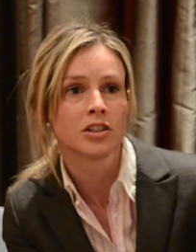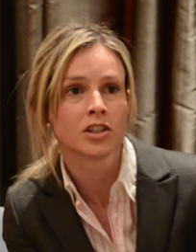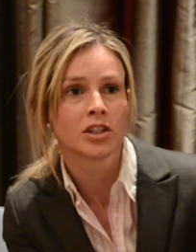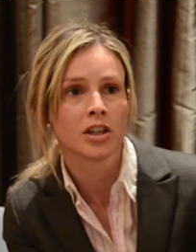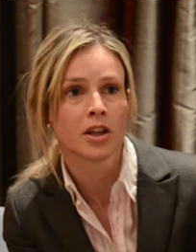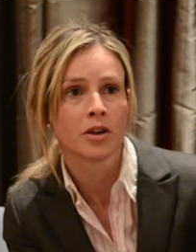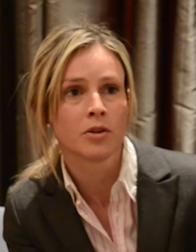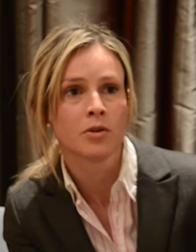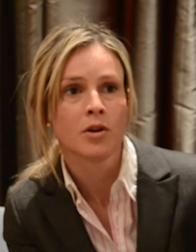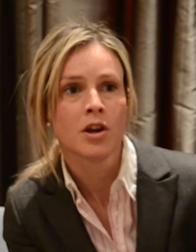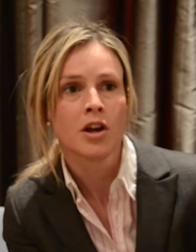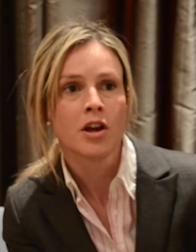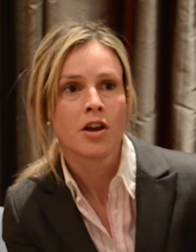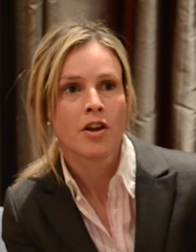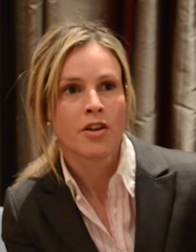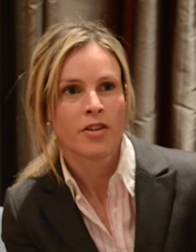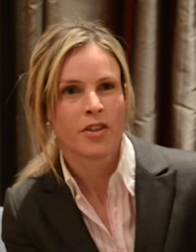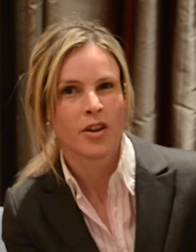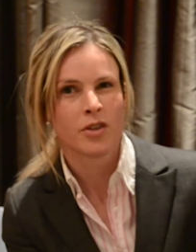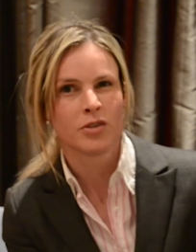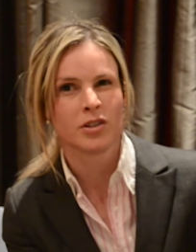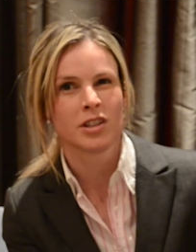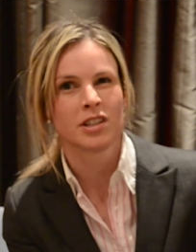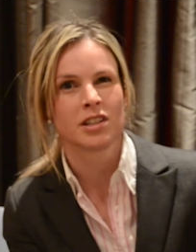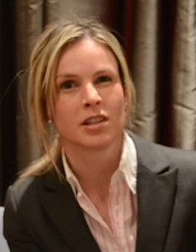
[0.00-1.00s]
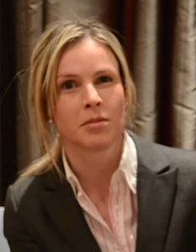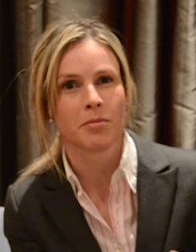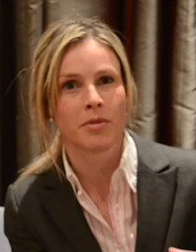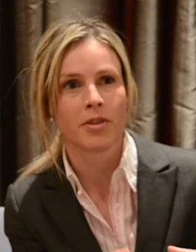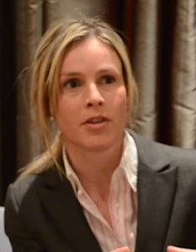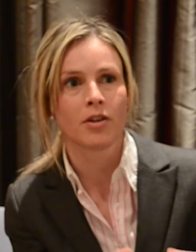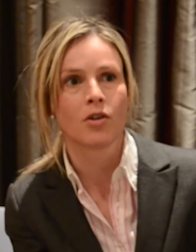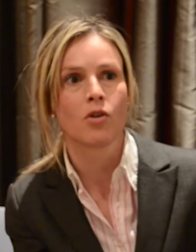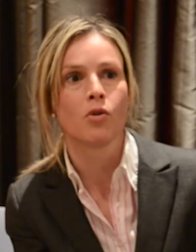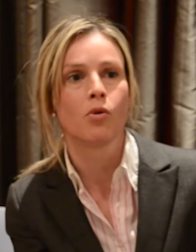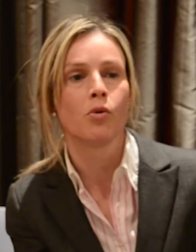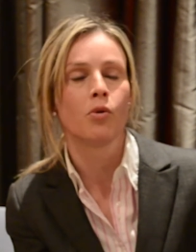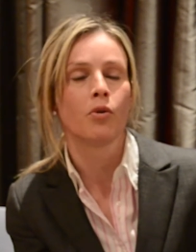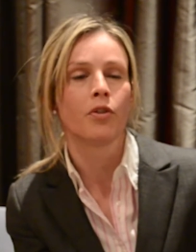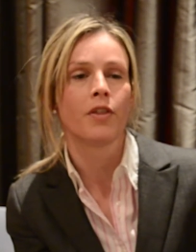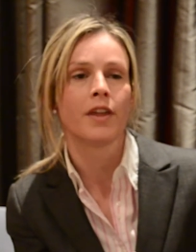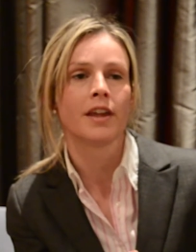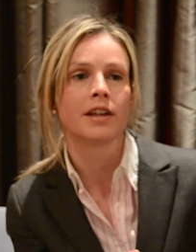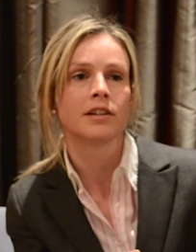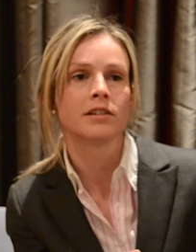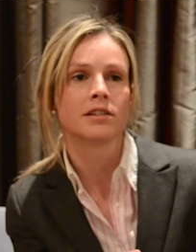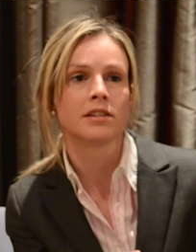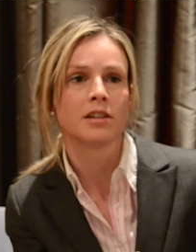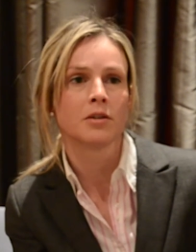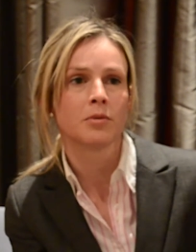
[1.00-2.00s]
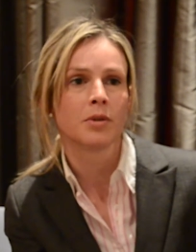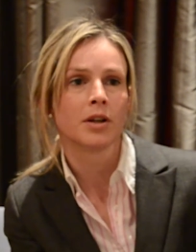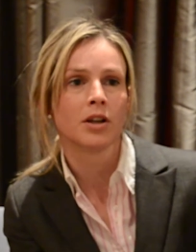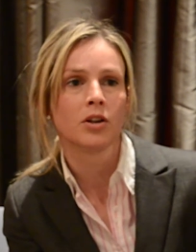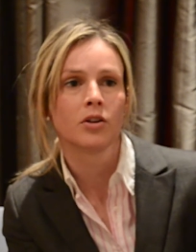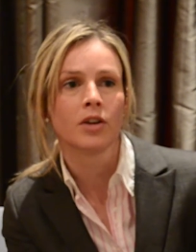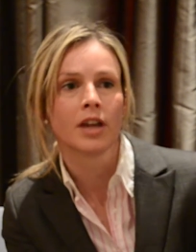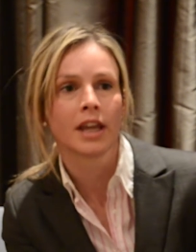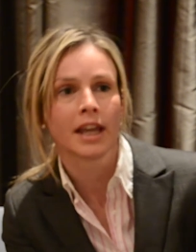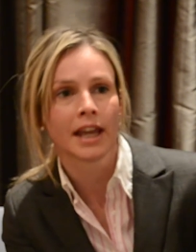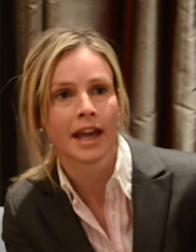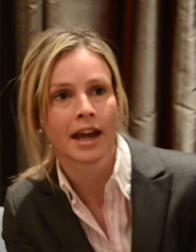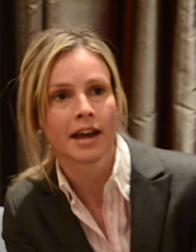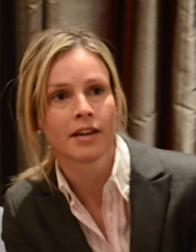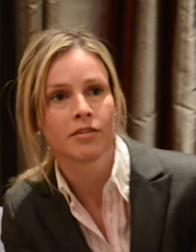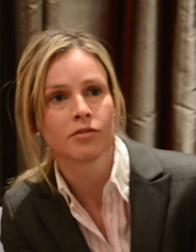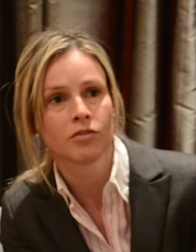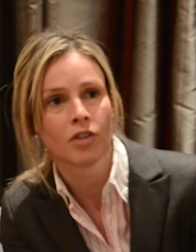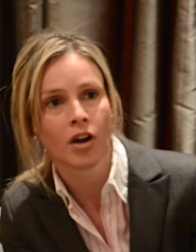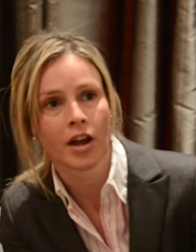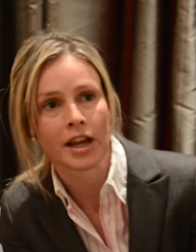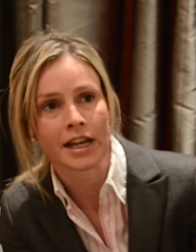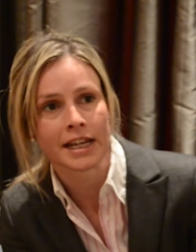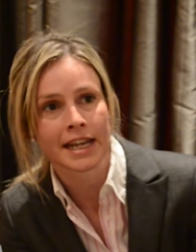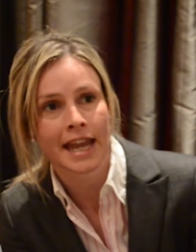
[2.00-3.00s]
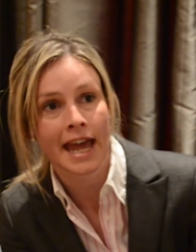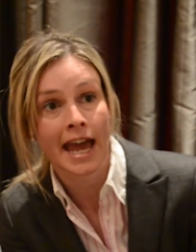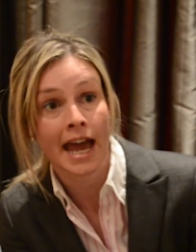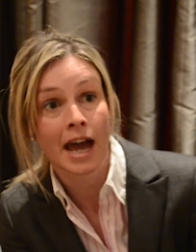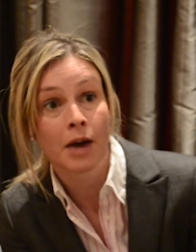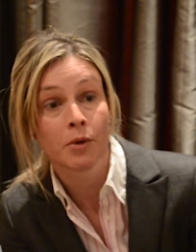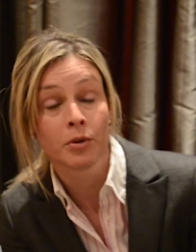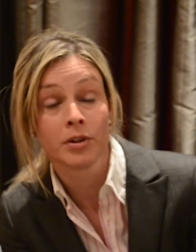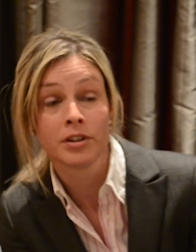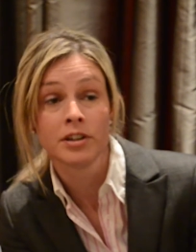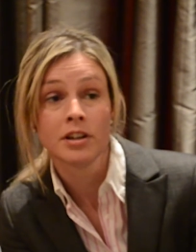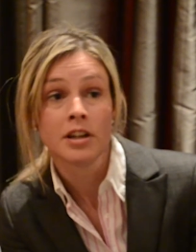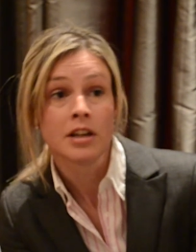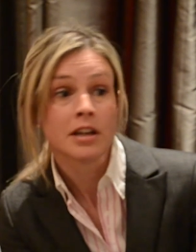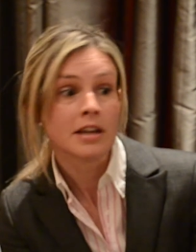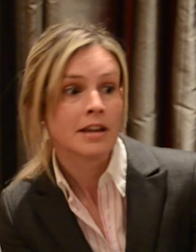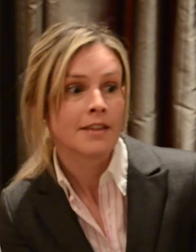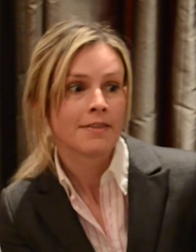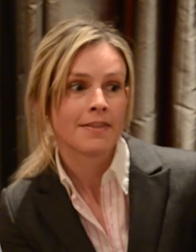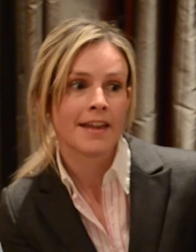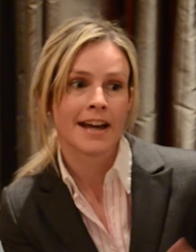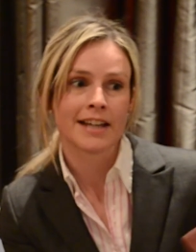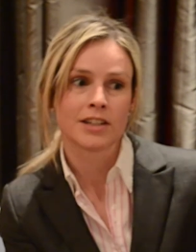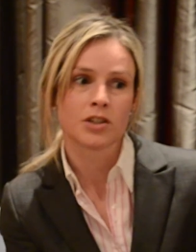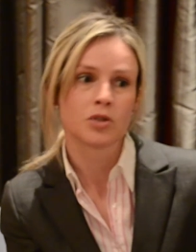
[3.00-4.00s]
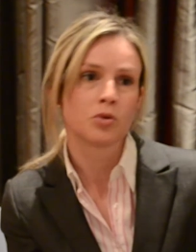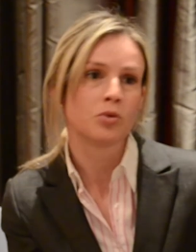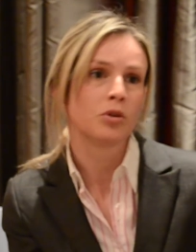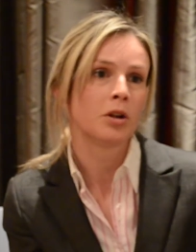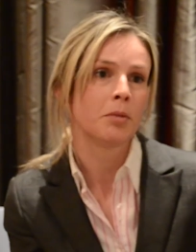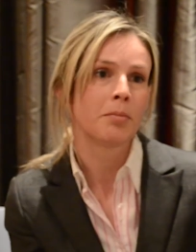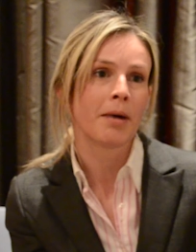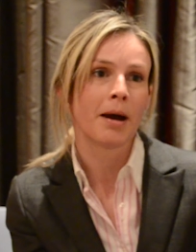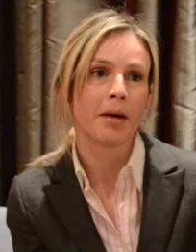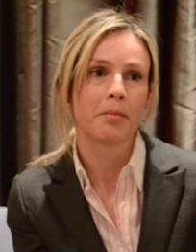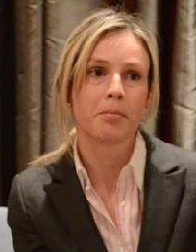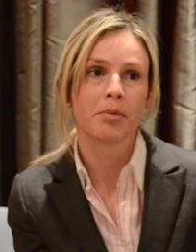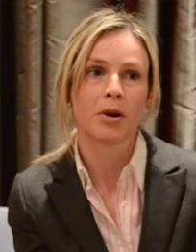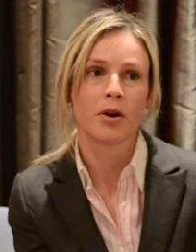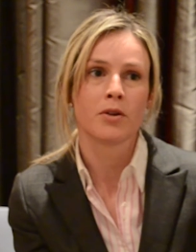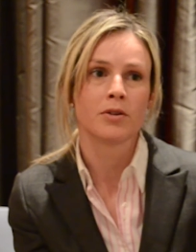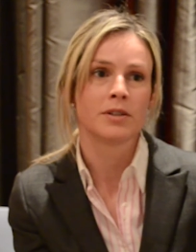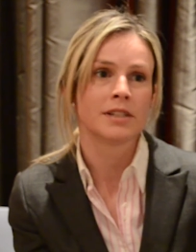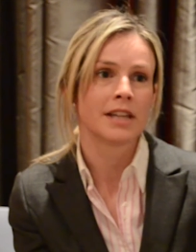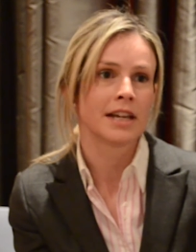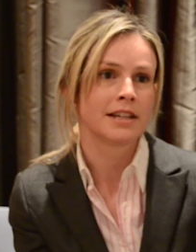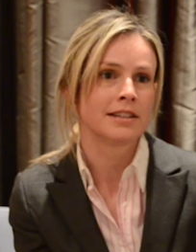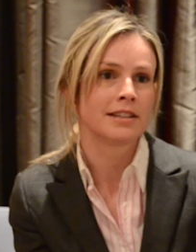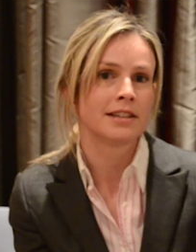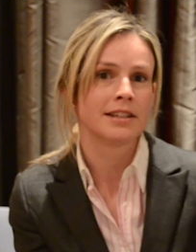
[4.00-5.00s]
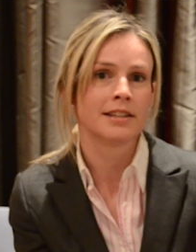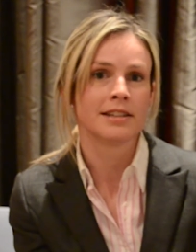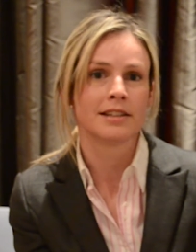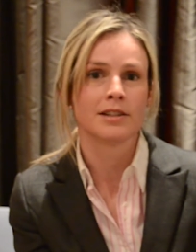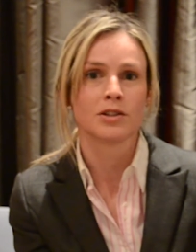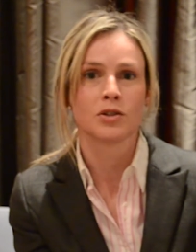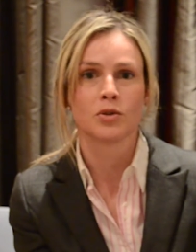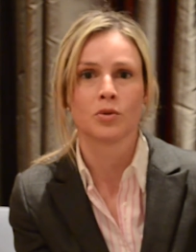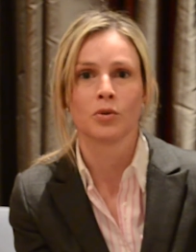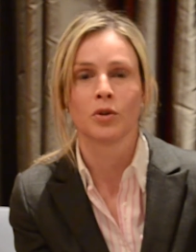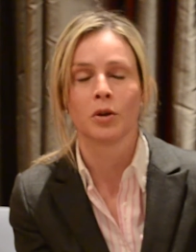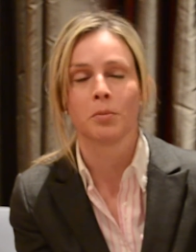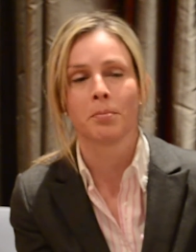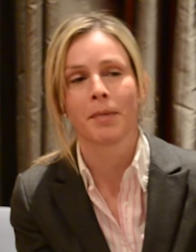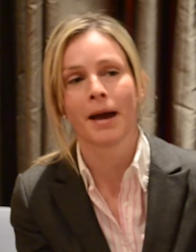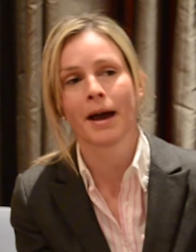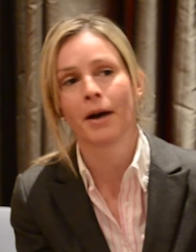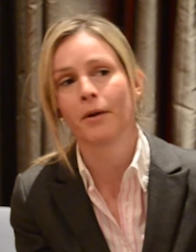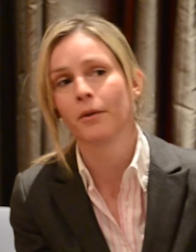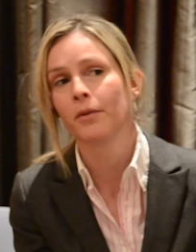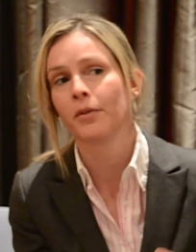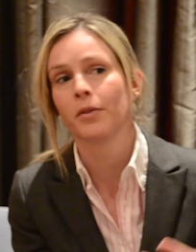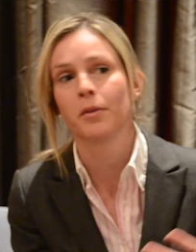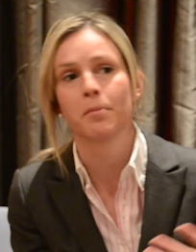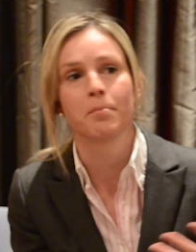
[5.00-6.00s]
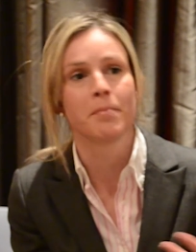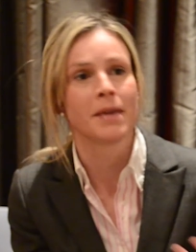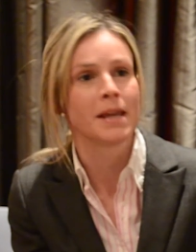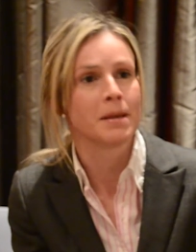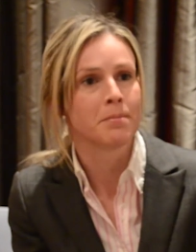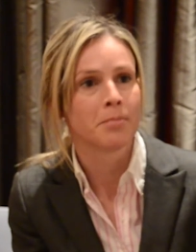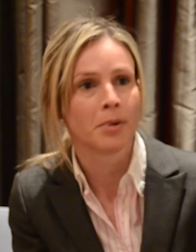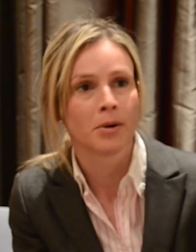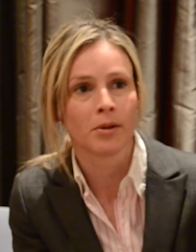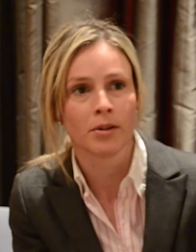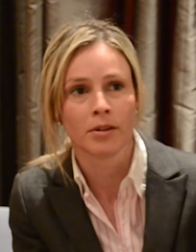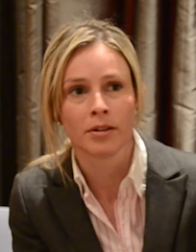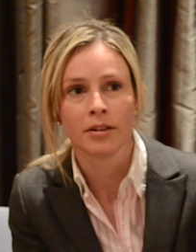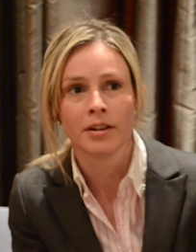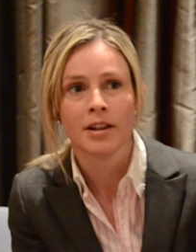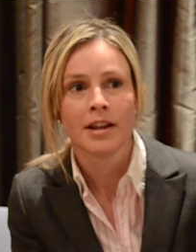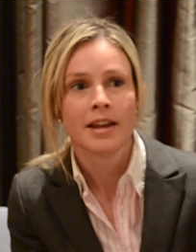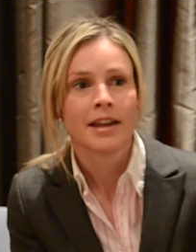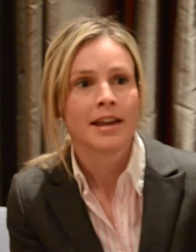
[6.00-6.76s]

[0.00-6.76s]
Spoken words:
So those are some of the core things that we're looking at right now, and that's all about processes, it's all about people,